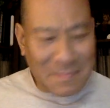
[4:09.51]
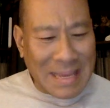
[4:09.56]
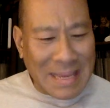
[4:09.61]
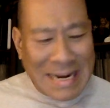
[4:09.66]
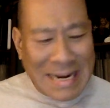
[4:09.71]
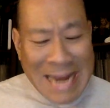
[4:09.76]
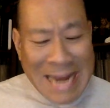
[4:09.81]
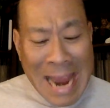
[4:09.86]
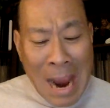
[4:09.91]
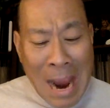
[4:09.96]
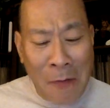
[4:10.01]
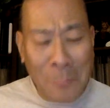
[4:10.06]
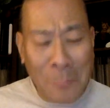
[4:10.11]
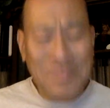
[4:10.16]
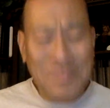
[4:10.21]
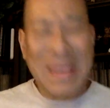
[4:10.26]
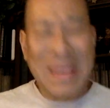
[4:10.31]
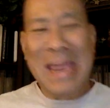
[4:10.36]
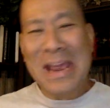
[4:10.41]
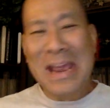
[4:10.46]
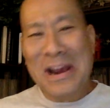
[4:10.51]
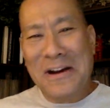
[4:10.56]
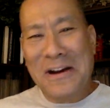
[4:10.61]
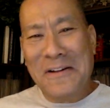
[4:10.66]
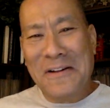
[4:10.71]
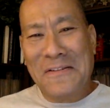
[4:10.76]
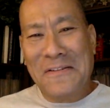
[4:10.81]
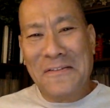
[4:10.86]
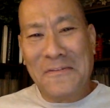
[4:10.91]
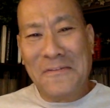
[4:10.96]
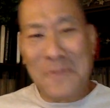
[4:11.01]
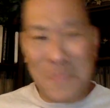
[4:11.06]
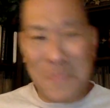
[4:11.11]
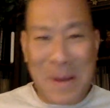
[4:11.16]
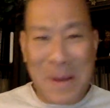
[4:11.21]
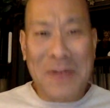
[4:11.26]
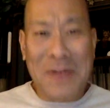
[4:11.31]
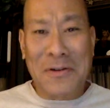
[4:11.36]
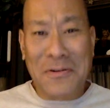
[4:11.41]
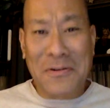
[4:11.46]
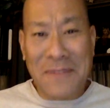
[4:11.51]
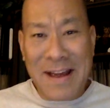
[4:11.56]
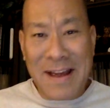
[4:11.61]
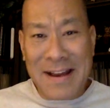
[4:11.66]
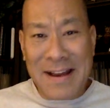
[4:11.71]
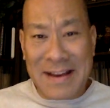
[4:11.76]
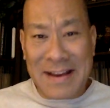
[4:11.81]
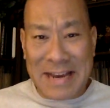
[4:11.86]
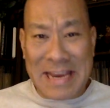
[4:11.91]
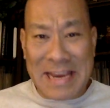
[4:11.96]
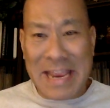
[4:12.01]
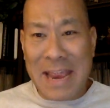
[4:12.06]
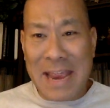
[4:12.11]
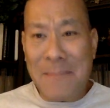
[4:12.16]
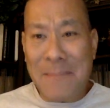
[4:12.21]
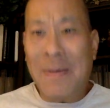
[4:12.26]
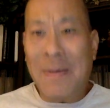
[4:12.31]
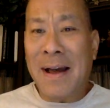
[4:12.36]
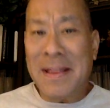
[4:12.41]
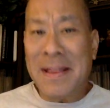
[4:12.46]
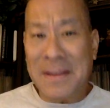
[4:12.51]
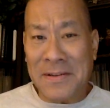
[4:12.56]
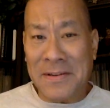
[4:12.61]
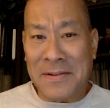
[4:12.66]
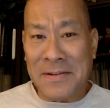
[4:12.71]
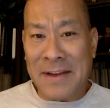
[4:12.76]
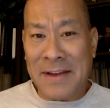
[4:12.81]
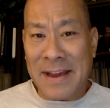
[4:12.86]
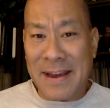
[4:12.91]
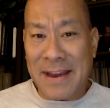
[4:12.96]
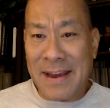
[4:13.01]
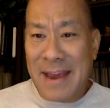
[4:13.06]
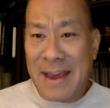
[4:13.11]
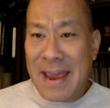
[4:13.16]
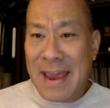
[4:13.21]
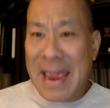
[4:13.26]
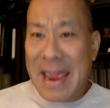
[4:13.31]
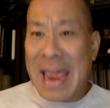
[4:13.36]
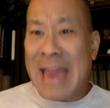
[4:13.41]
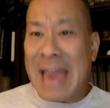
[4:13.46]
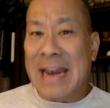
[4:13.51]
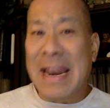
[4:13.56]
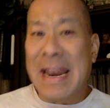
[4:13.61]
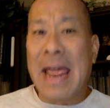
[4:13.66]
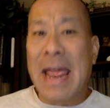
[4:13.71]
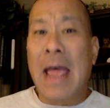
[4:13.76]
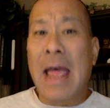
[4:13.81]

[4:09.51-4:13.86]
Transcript: Now, with Michael Kratney, he came by the other day and